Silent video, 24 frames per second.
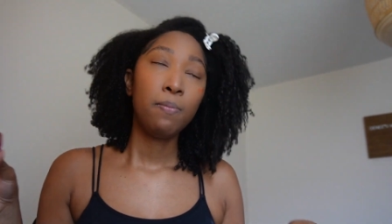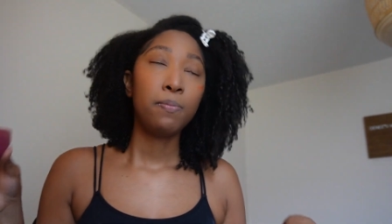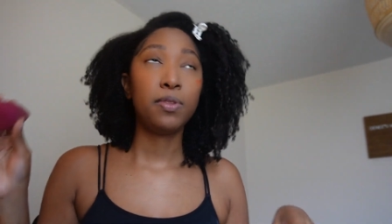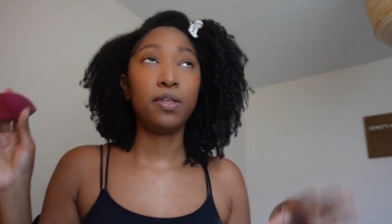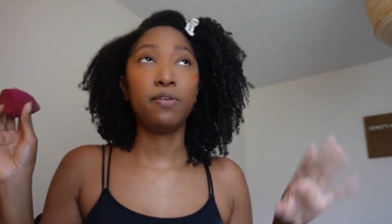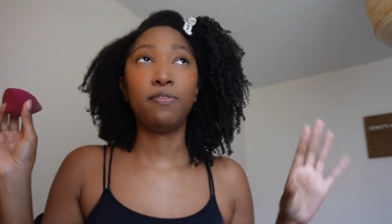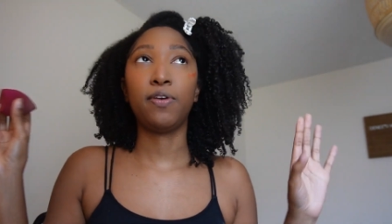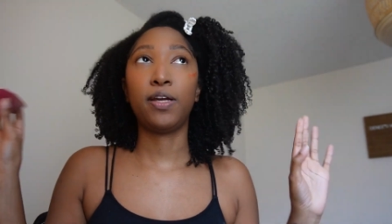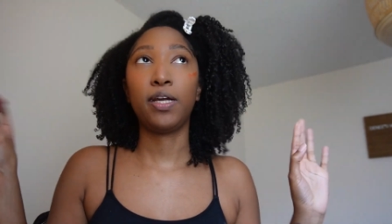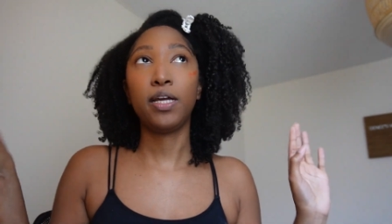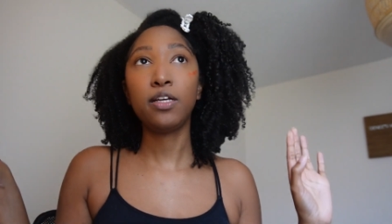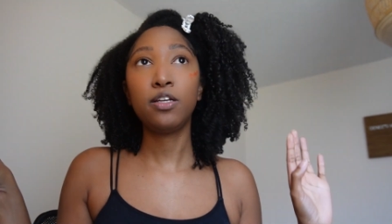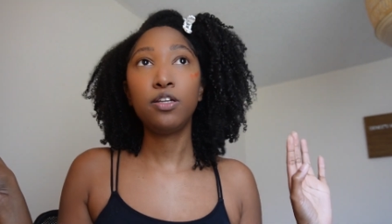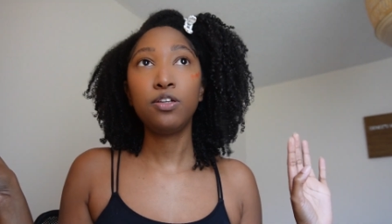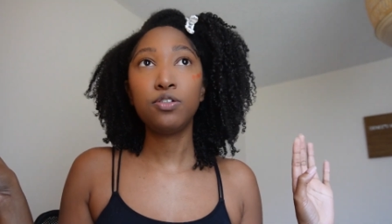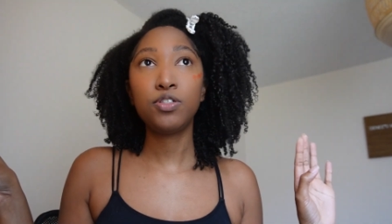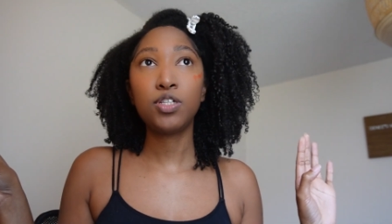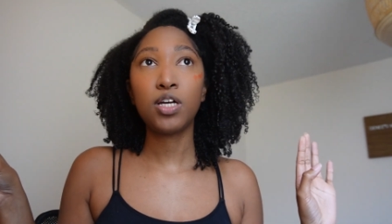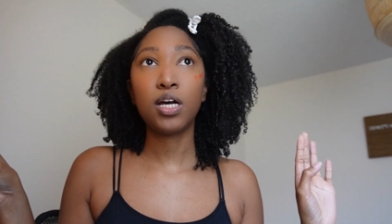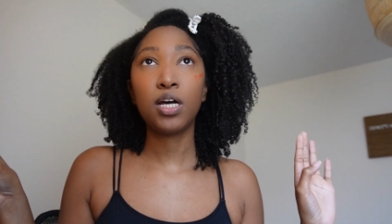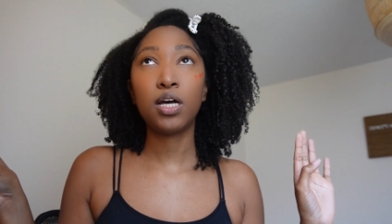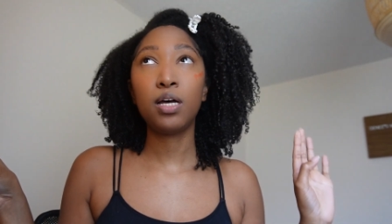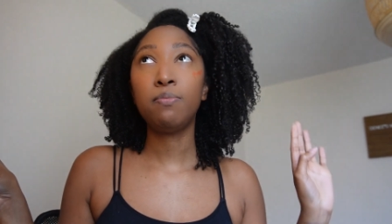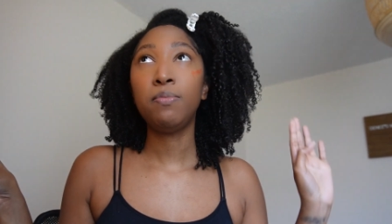Then if I get a new
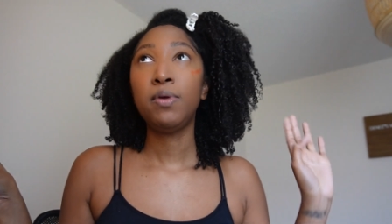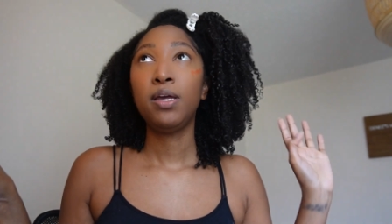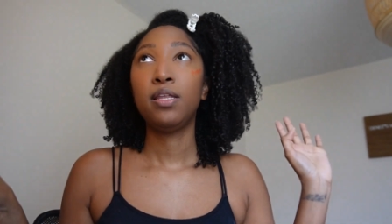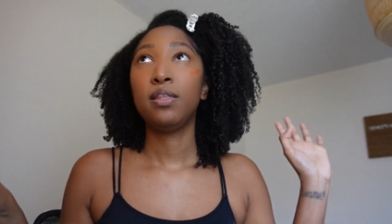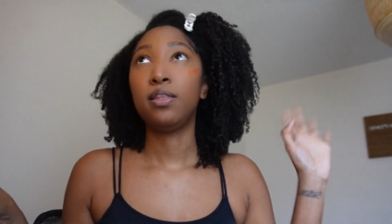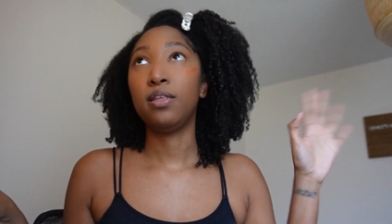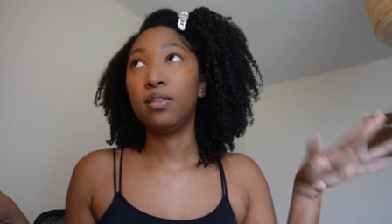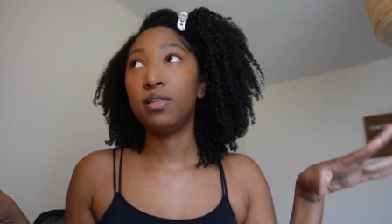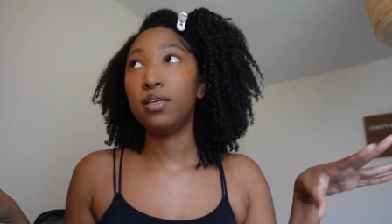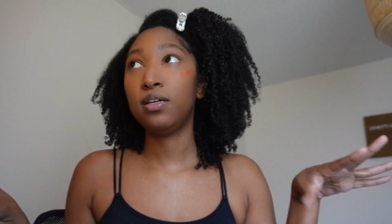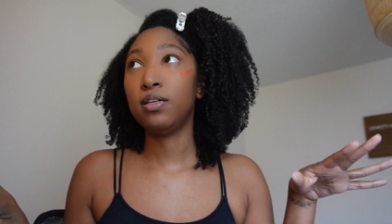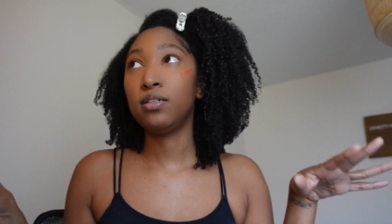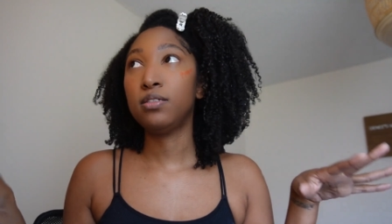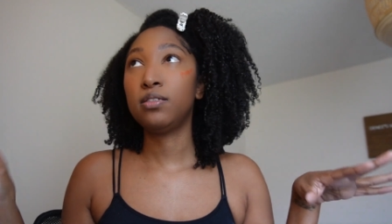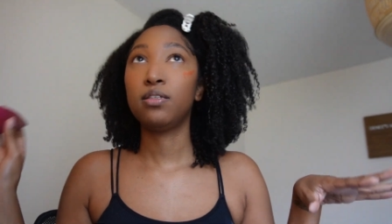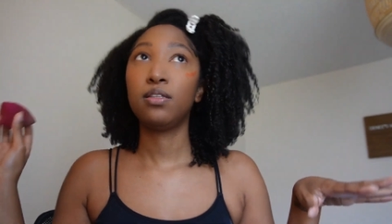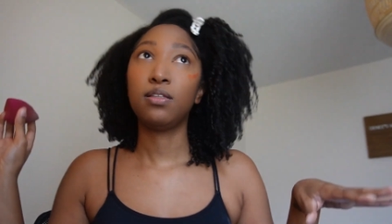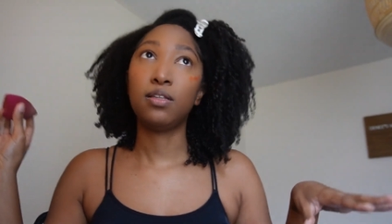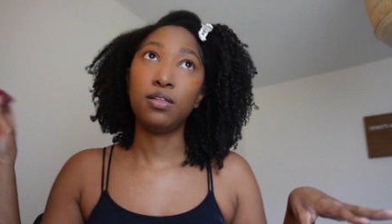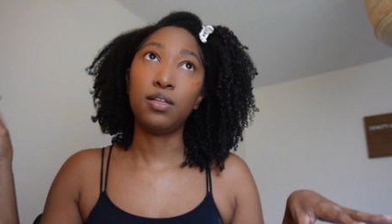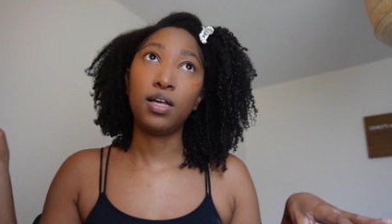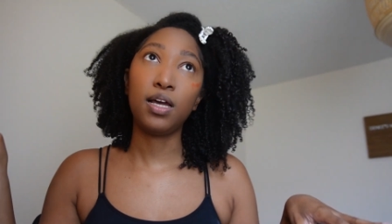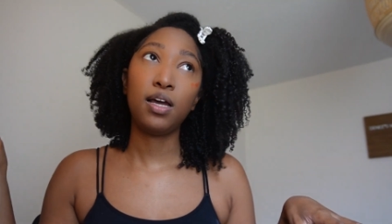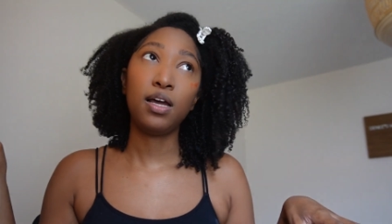job, then this,
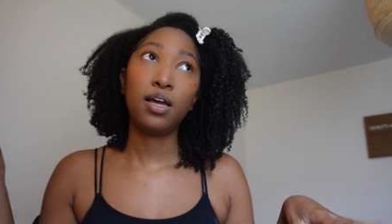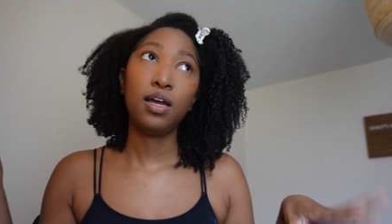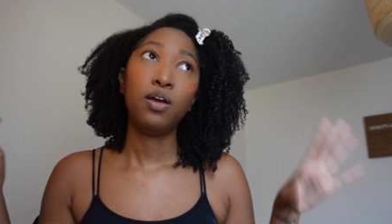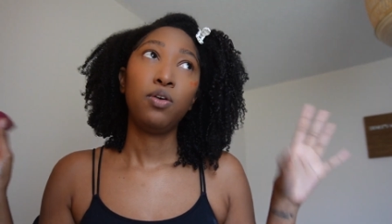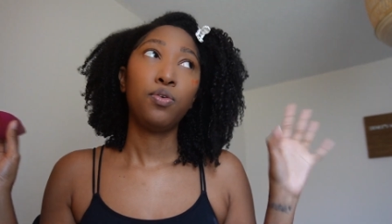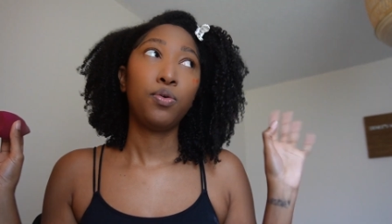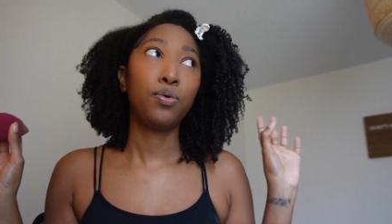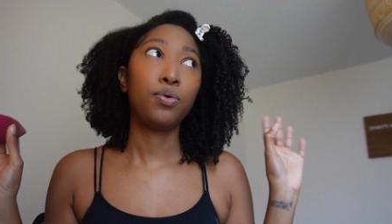then that,